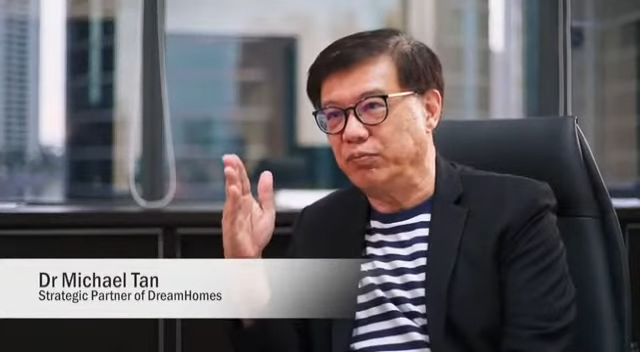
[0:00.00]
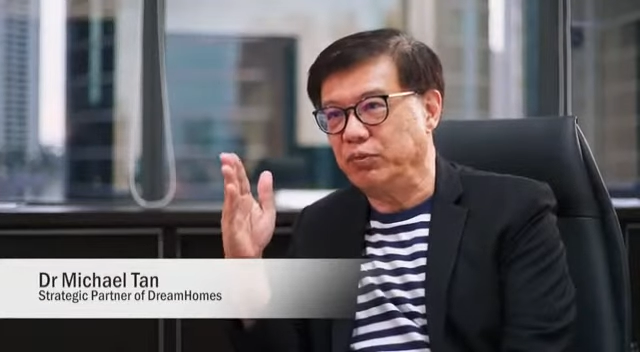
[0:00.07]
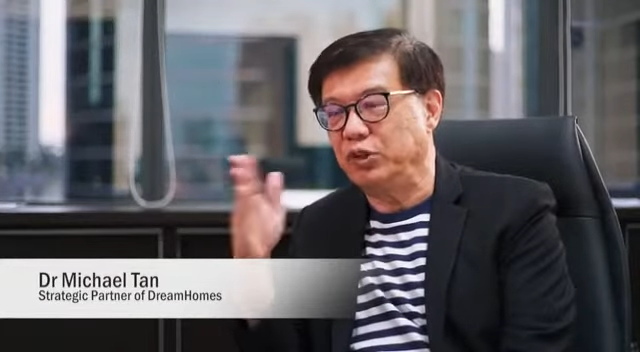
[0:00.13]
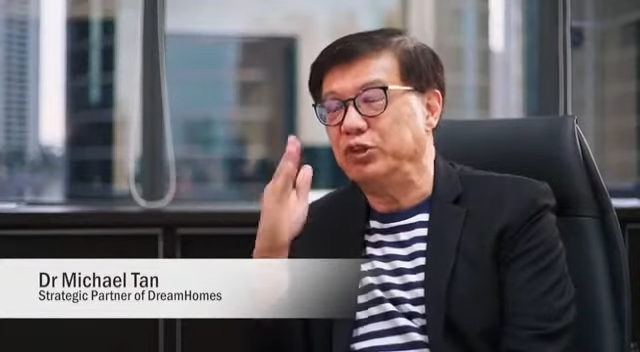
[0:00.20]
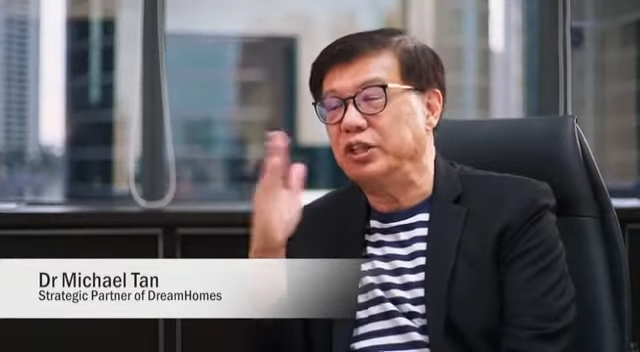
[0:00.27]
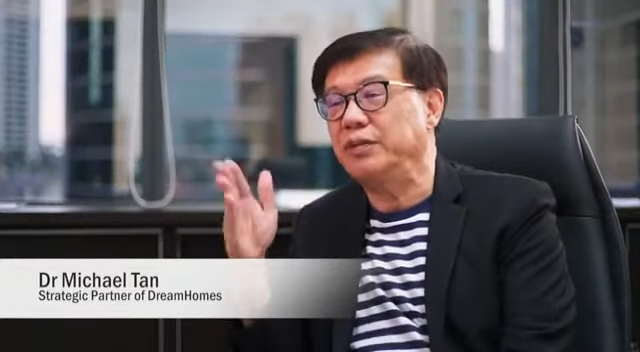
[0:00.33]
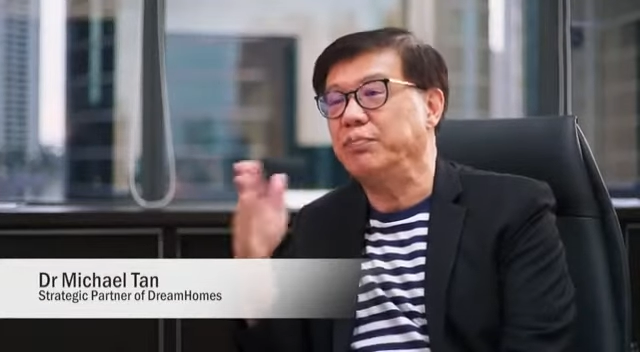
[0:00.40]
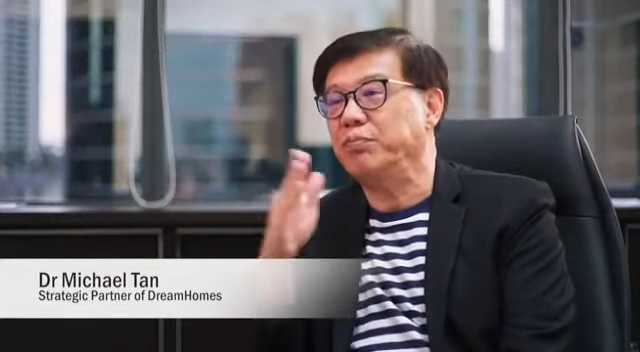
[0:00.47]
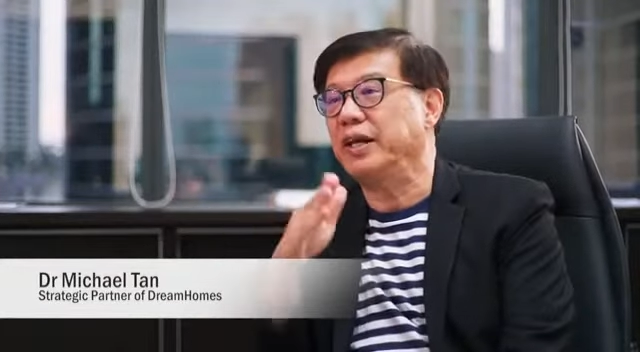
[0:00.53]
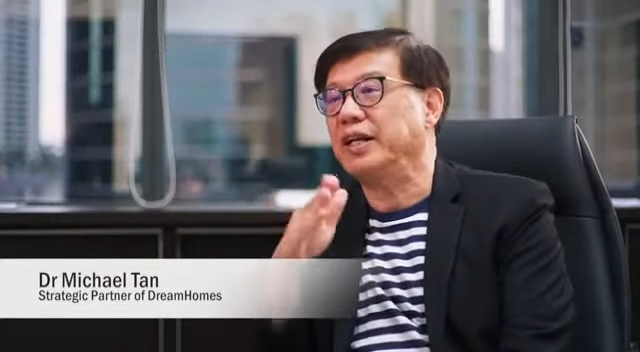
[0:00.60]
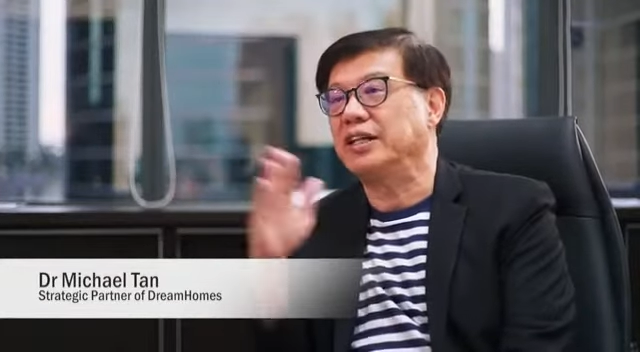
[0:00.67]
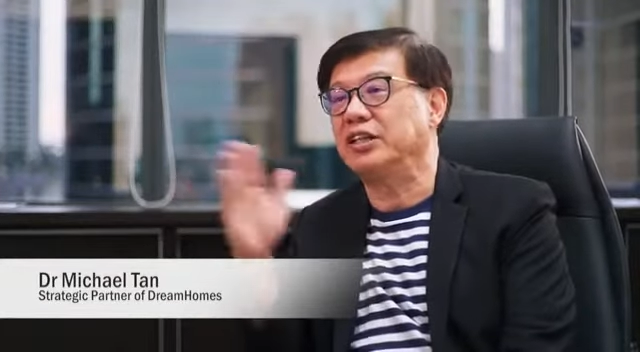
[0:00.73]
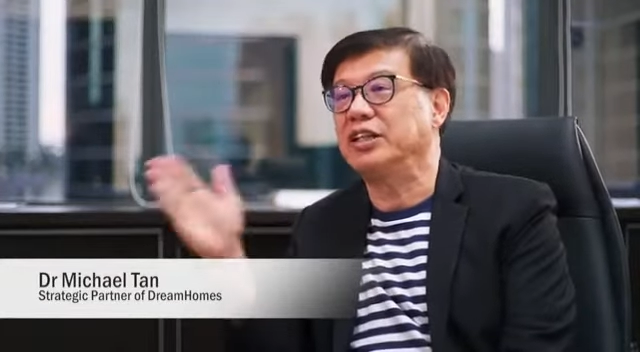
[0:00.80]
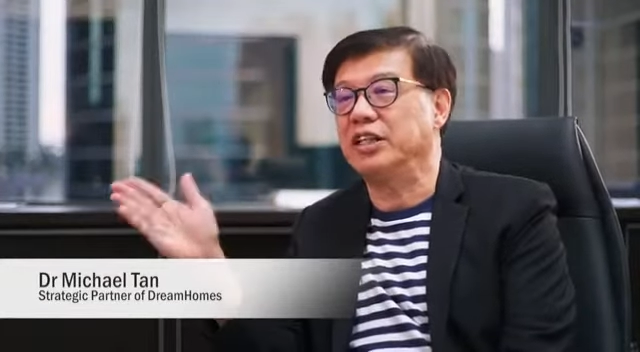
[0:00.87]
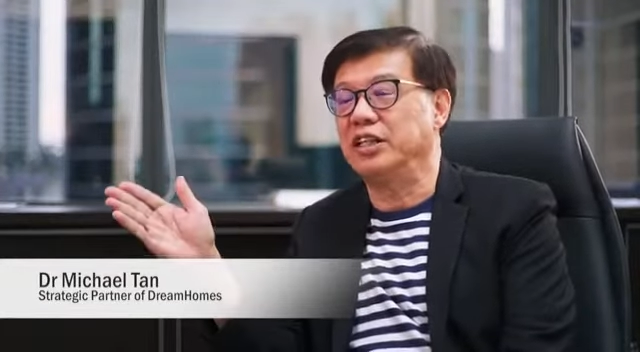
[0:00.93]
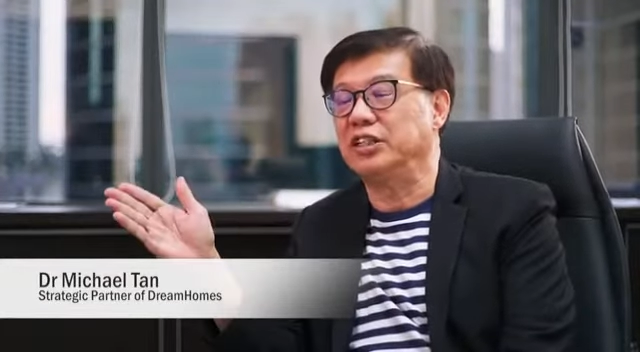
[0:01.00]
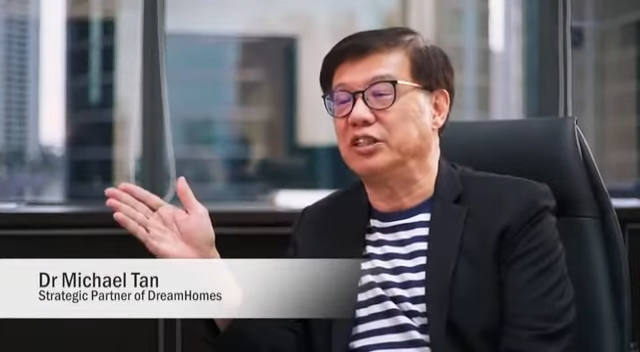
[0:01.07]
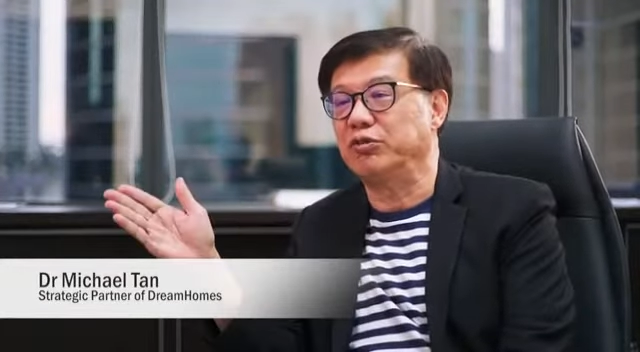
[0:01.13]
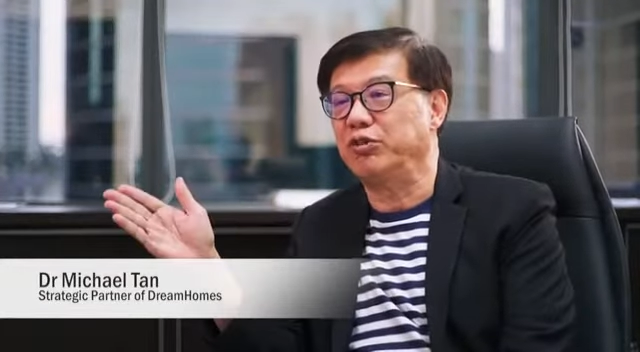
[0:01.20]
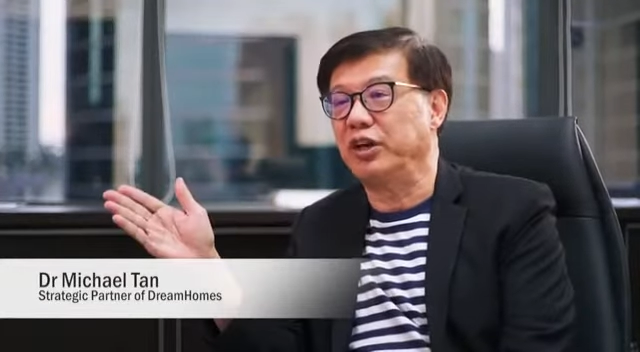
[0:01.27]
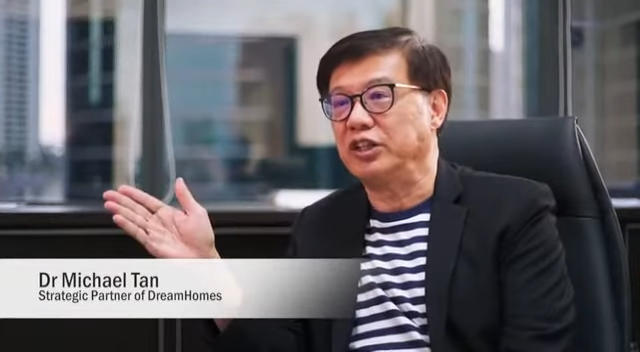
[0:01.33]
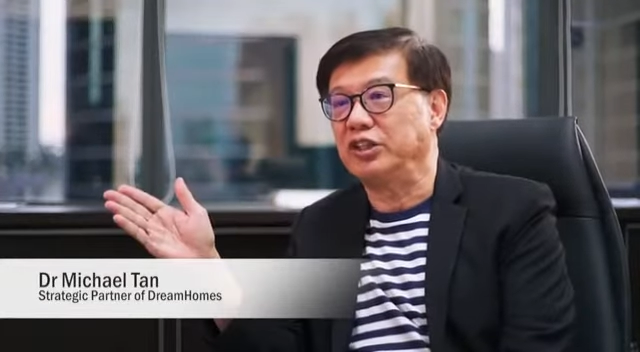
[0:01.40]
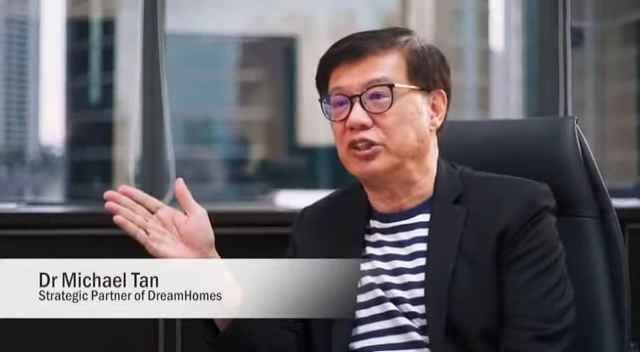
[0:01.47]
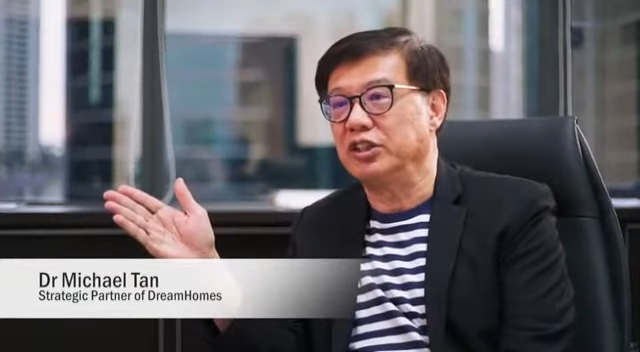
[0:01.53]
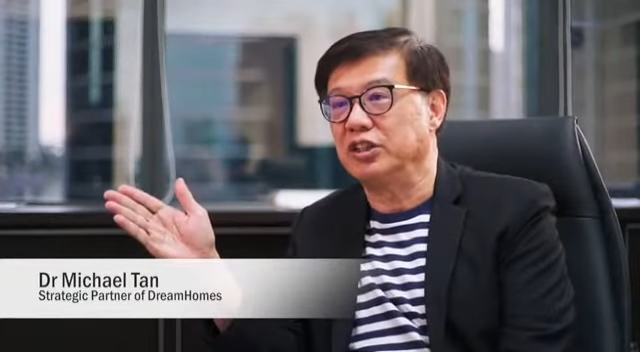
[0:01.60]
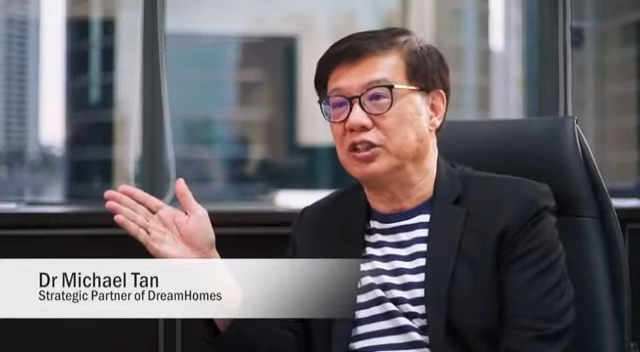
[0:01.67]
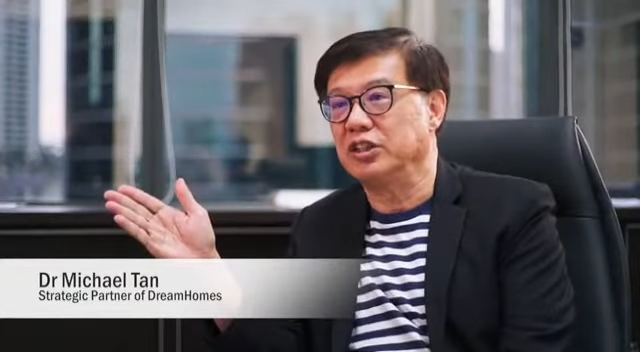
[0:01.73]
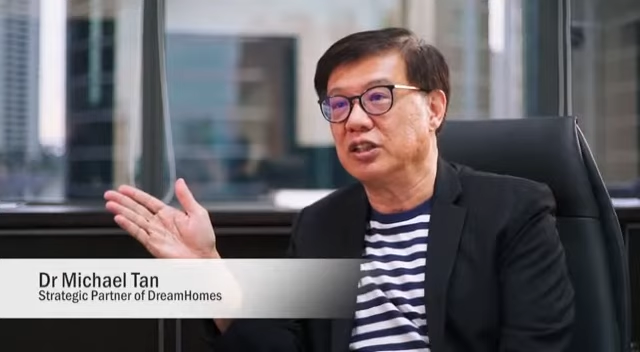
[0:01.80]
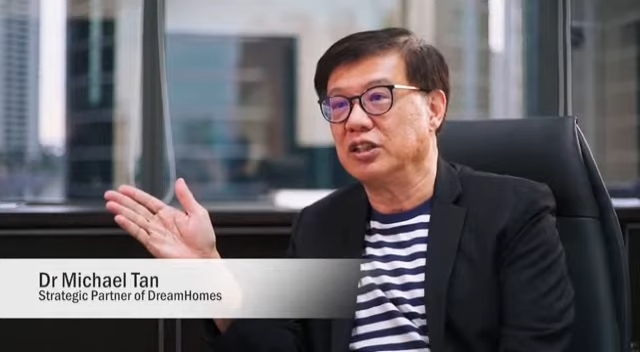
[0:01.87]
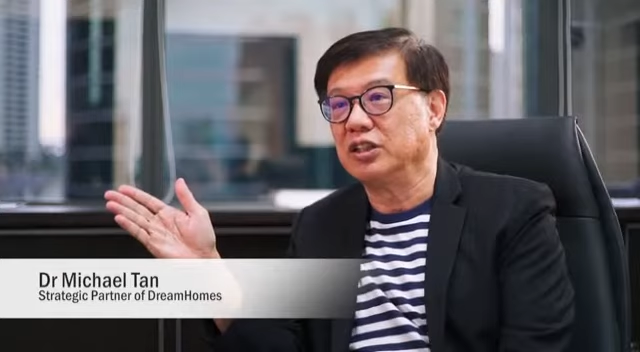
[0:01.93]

you need medical intervention.